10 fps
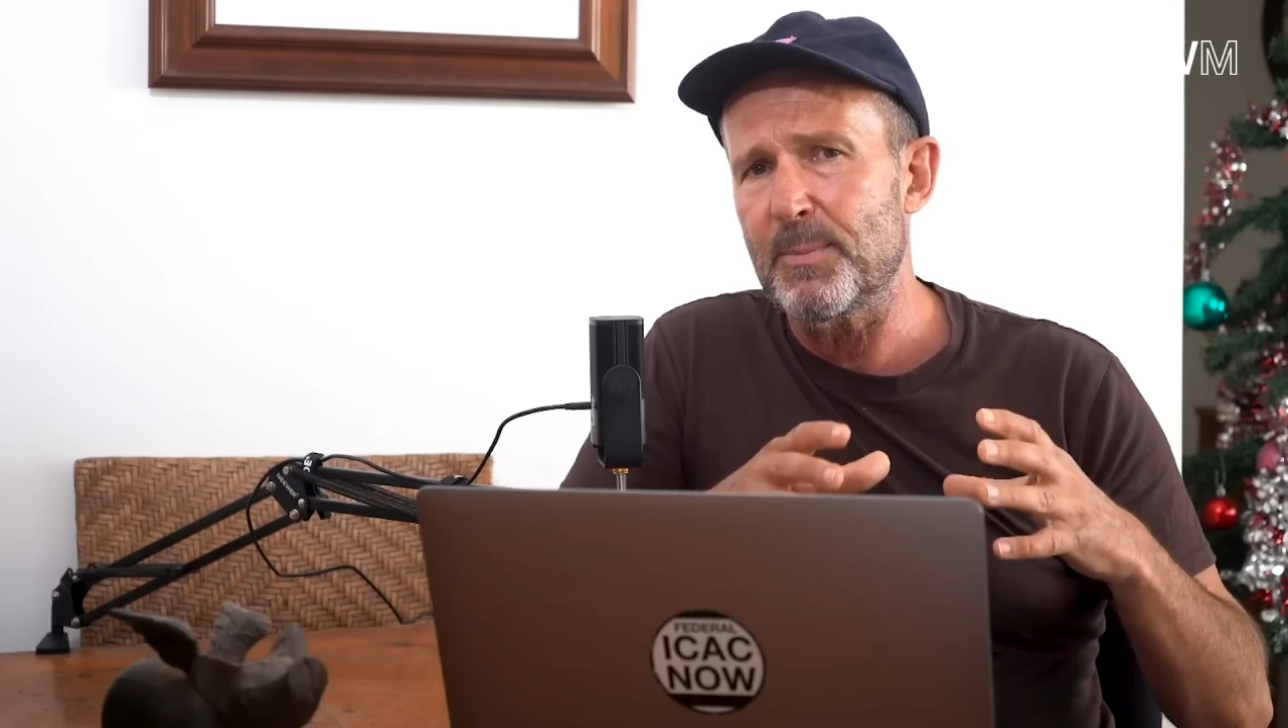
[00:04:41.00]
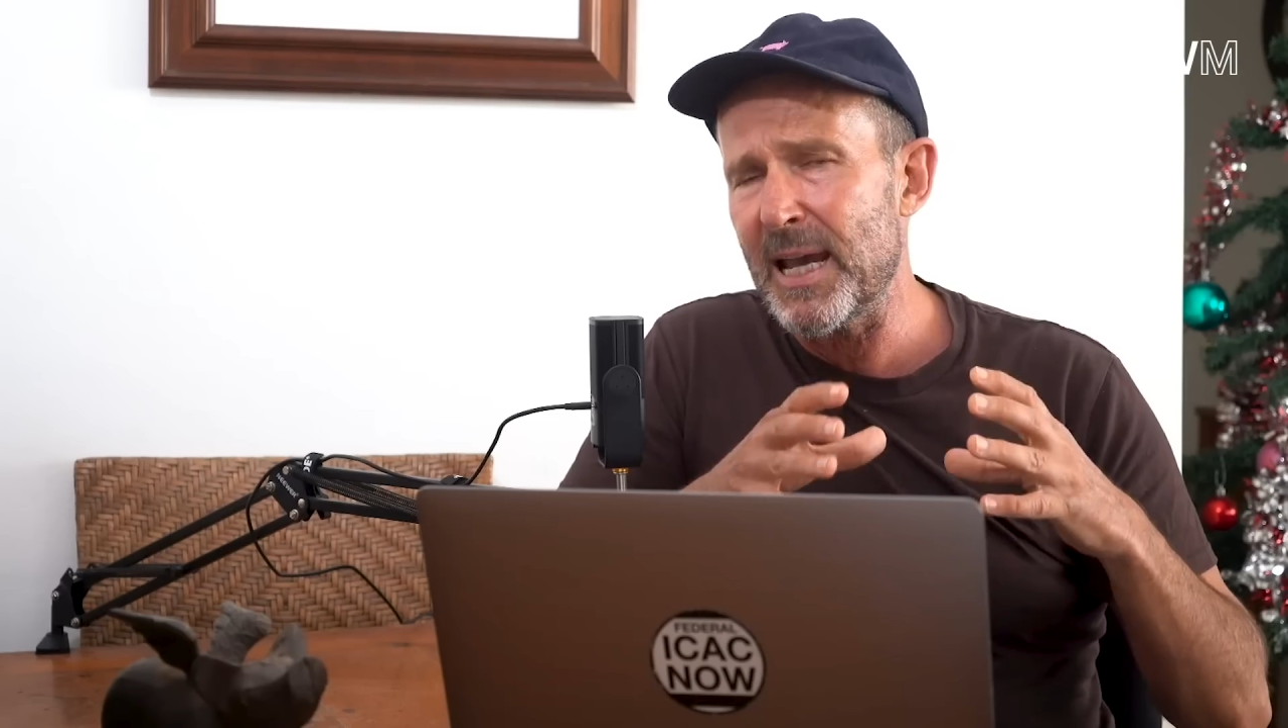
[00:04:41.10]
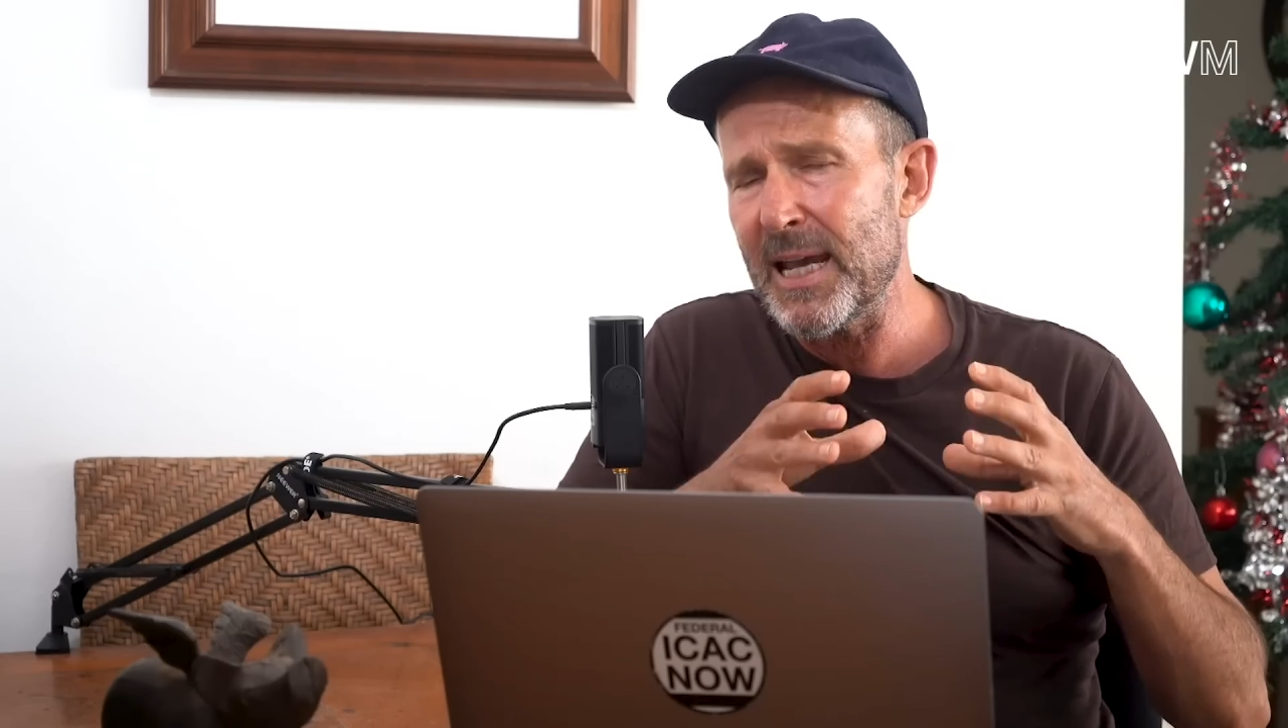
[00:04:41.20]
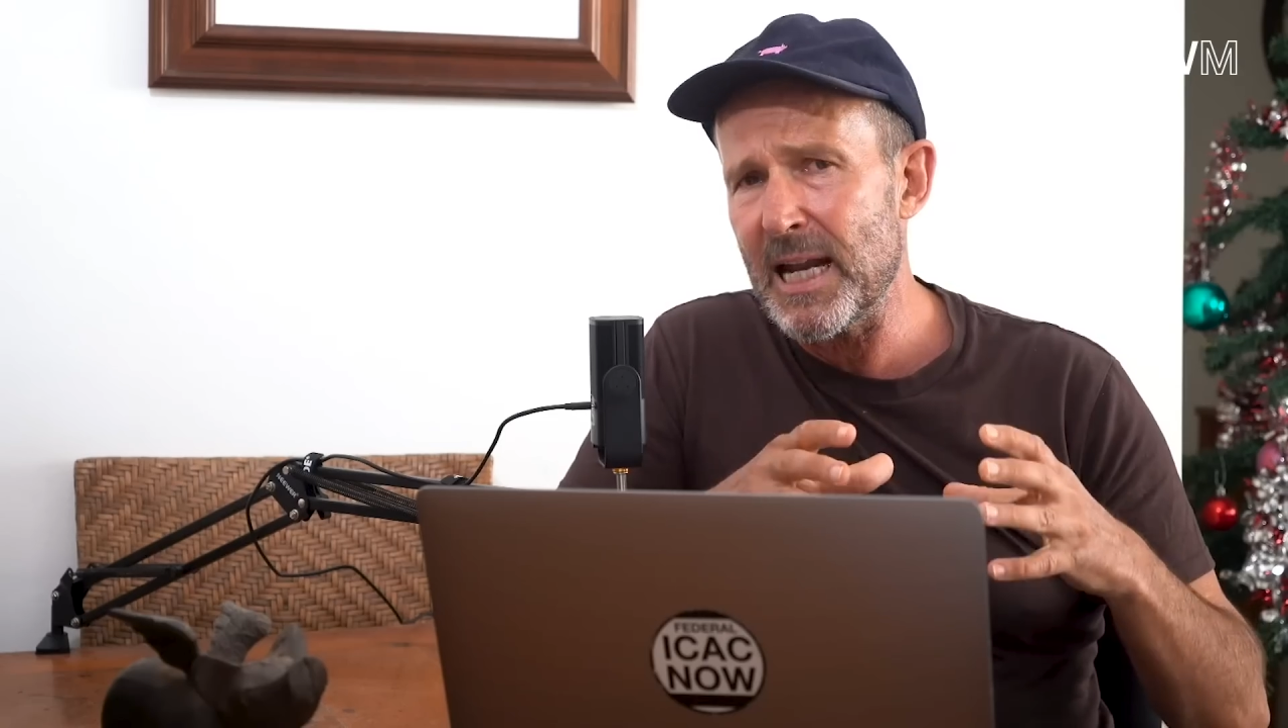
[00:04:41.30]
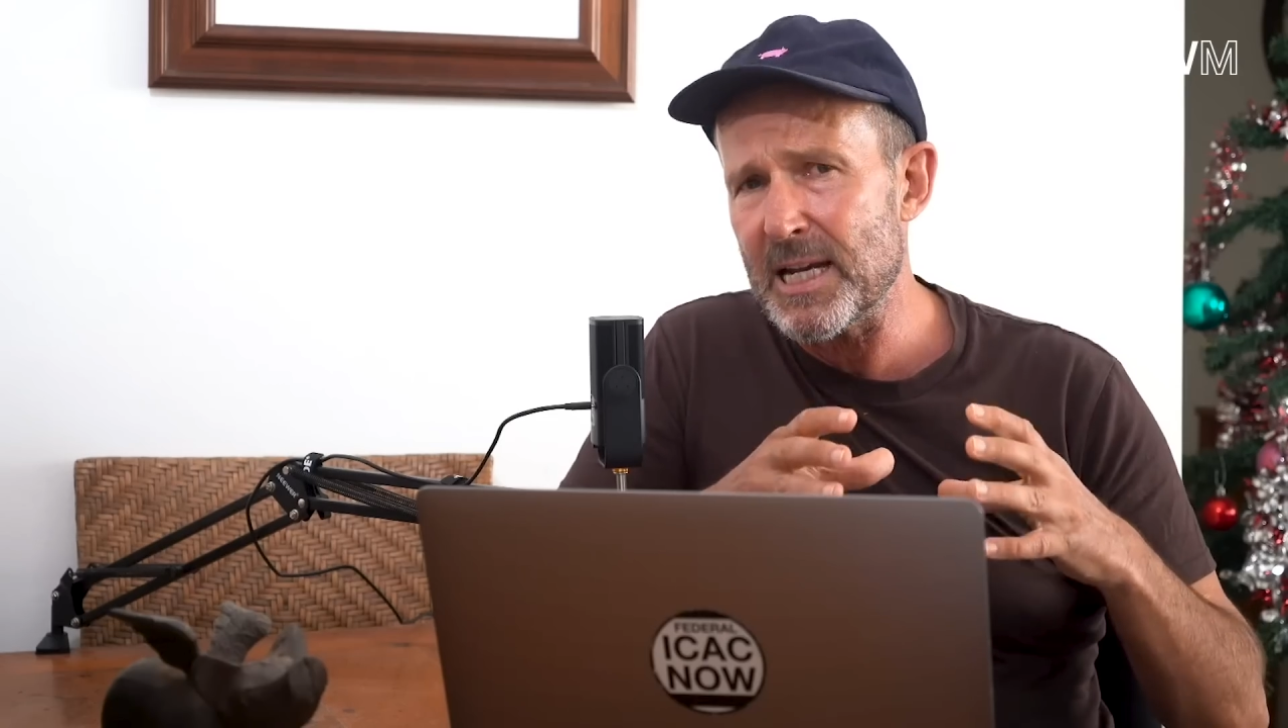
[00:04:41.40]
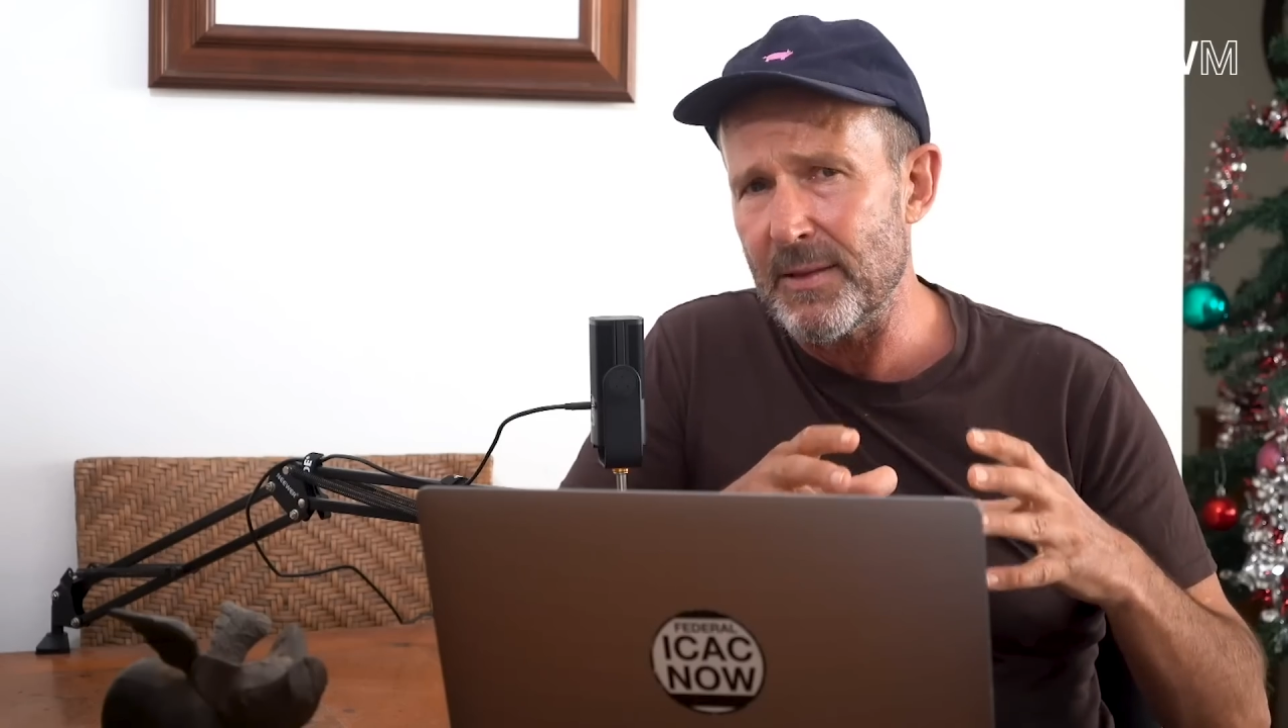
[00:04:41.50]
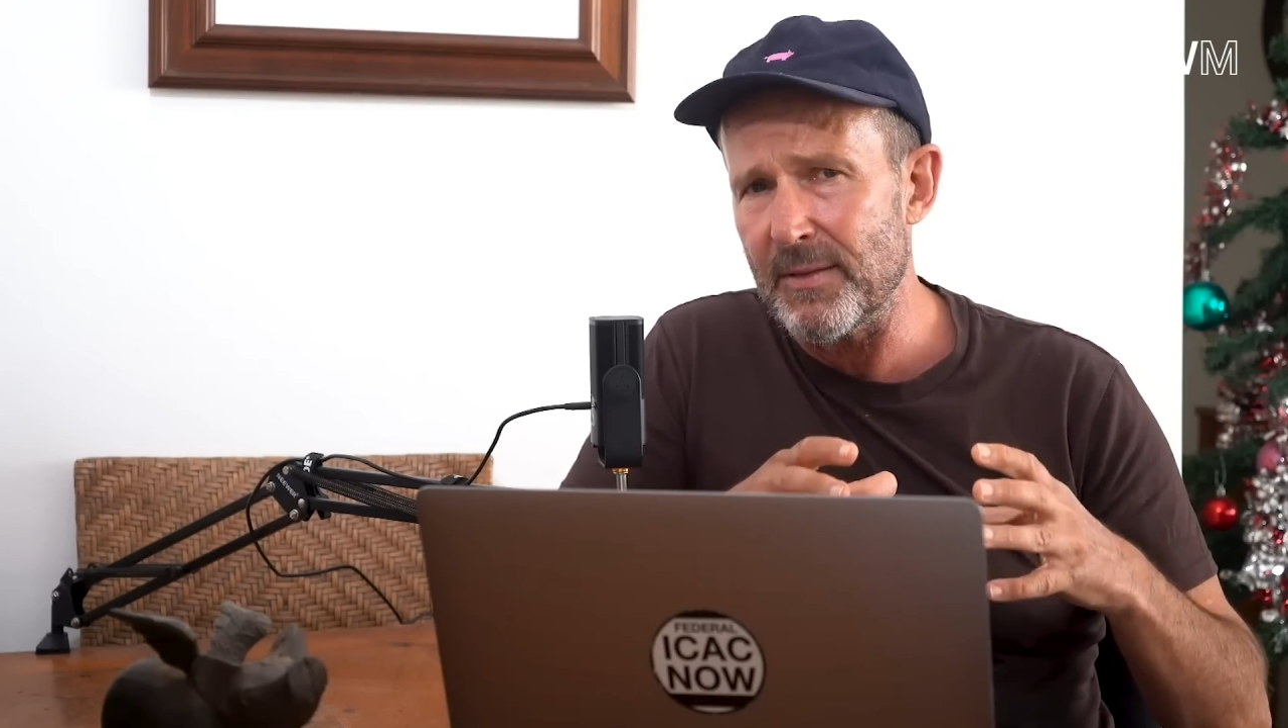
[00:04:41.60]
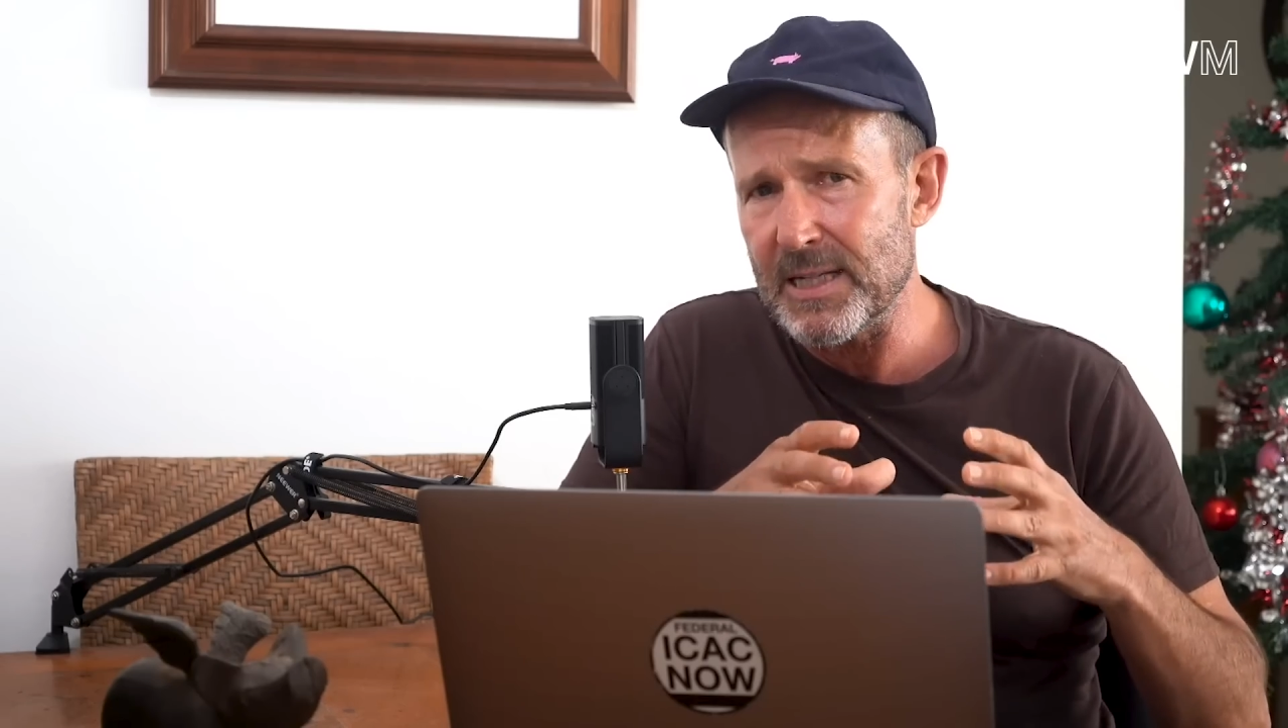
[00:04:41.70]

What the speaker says: bayoneting the